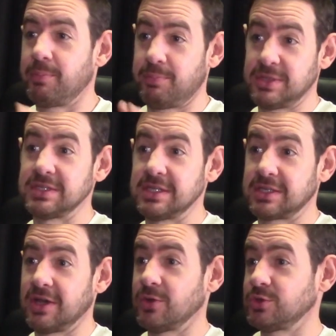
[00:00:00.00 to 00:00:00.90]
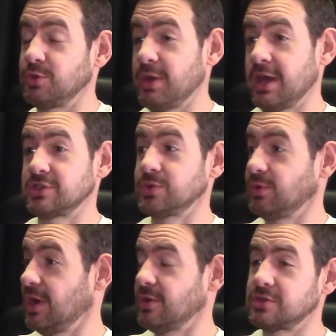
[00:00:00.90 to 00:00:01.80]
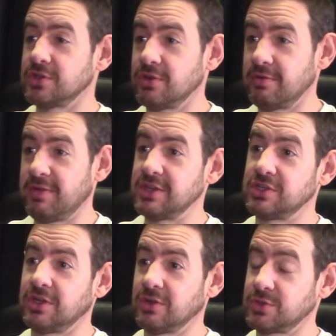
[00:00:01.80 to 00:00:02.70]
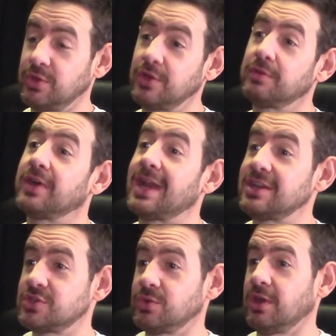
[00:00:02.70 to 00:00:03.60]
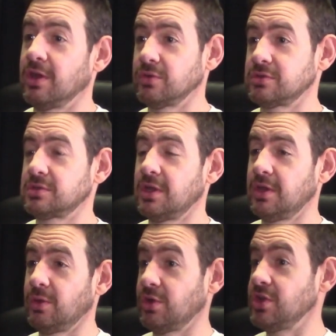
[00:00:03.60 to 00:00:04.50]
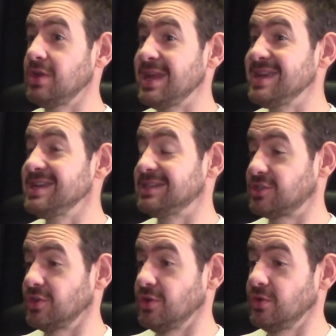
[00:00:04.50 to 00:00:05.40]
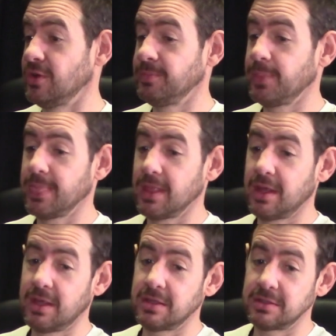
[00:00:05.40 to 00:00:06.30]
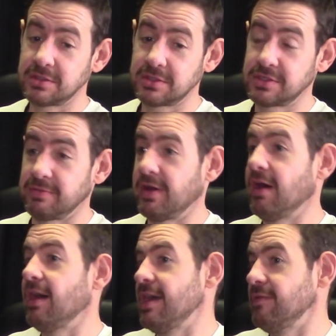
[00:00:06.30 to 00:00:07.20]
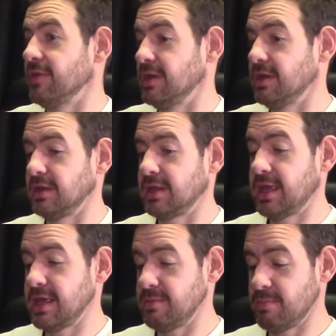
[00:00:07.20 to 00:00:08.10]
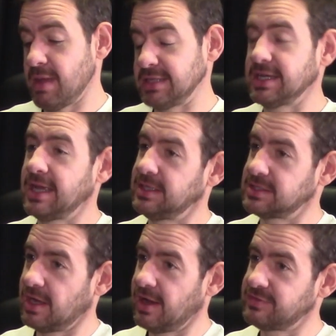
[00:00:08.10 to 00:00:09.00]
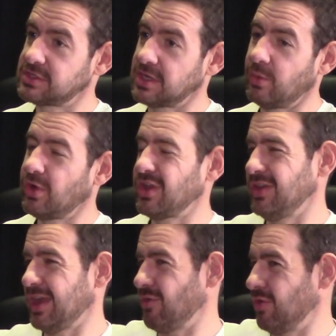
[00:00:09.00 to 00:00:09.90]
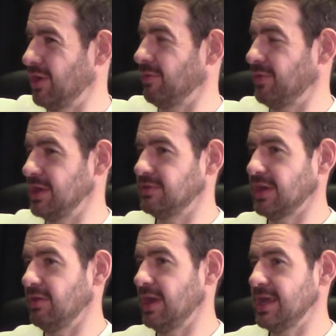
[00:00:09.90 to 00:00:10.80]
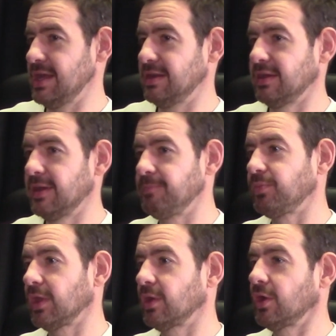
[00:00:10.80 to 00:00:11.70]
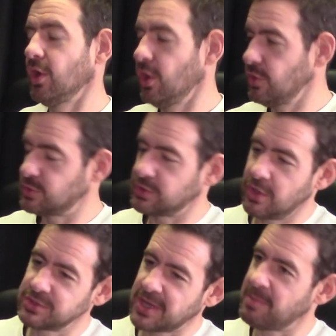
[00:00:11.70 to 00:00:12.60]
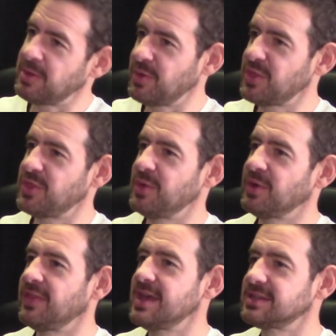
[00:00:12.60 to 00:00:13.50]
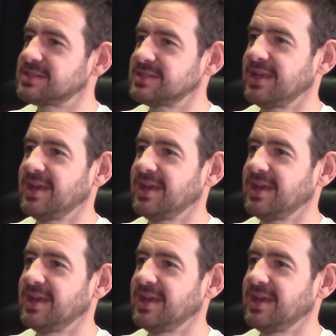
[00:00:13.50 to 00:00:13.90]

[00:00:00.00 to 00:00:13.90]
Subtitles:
business goals, your personal goals, and your adventure goals? What are your financial goals? What do you need to survive and maintain this lifestyle? What can you get rid of that you don't need? Who's coming with you on this?